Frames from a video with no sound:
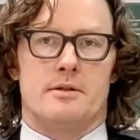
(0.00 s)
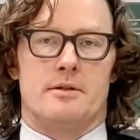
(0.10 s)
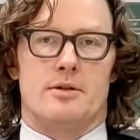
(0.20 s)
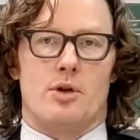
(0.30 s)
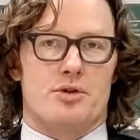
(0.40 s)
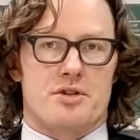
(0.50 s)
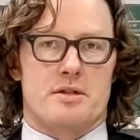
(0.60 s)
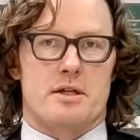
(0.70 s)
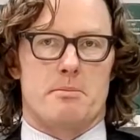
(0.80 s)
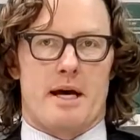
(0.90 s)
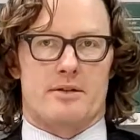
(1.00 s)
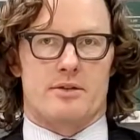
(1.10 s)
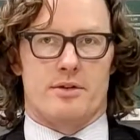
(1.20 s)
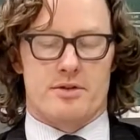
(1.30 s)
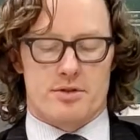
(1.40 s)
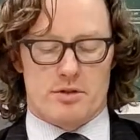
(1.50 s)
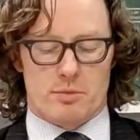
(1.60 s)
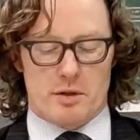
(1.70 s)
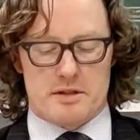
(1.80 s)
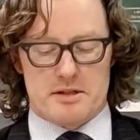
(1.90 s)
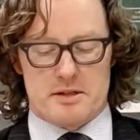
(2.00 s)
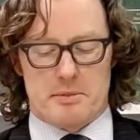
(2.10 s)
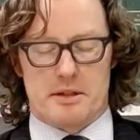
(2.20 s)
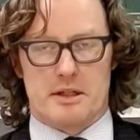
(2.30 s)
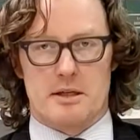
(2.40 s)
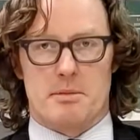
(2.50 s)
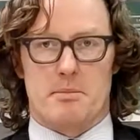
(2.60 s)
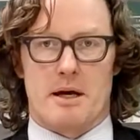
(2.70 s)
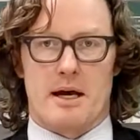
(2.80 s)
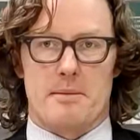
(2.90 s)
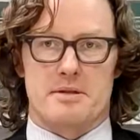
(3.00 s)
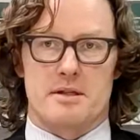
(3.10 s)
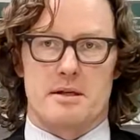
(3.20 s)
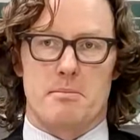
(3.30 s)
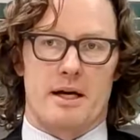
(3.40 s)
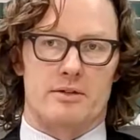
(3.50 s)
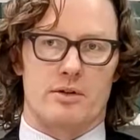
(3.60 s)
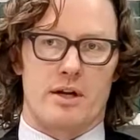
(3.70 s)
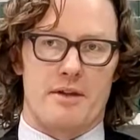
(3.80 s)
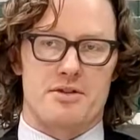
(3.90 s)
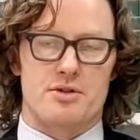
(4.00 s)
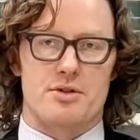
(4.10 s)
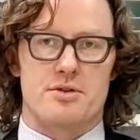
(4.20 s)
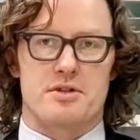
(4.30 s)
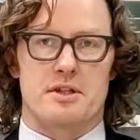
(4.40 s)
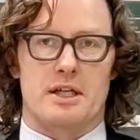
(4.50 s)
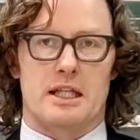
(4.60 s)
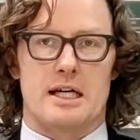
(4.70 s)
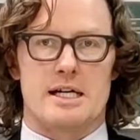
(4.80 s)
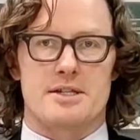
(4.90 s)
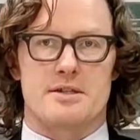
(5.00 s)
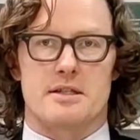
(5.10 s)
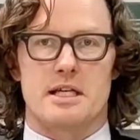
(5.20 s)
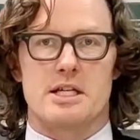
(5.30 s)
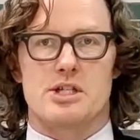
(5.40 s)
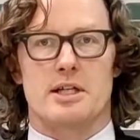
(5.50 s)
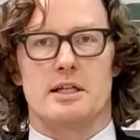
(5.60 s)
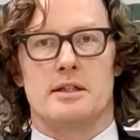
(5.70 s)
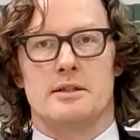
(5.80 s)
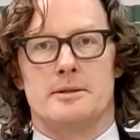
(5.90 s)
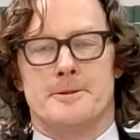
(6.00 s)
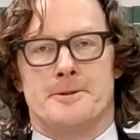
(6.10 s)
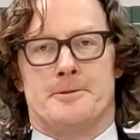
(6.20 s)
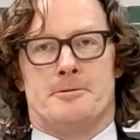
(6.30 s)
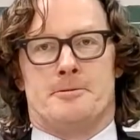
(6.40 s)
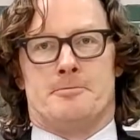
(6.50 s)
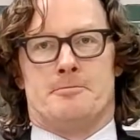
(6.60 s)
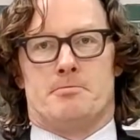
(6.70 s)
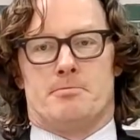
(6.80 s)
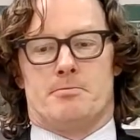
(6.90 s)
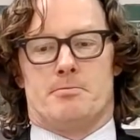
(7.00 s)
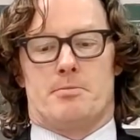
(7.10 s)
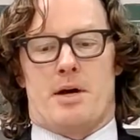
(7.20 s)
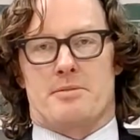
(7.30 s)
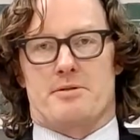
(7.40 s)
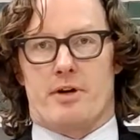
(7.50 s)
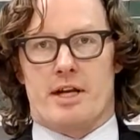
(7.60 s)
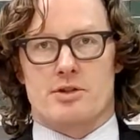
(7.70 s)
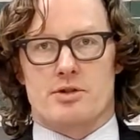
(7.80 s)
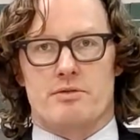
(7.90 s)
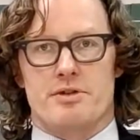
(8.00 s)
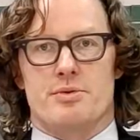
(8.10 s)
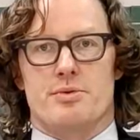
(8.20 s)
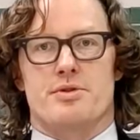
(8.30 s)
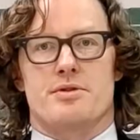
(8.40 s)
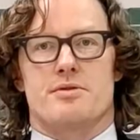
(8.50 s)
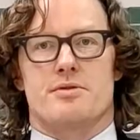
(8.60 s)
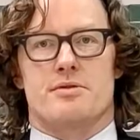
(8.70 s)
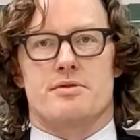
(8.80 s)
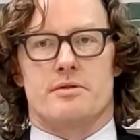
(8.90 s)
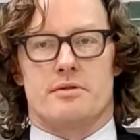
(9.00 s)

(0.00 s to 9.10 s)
not just the impact on the student with disability, but perhaps the impact on other students in the class, the teacher, perhaps financial resources.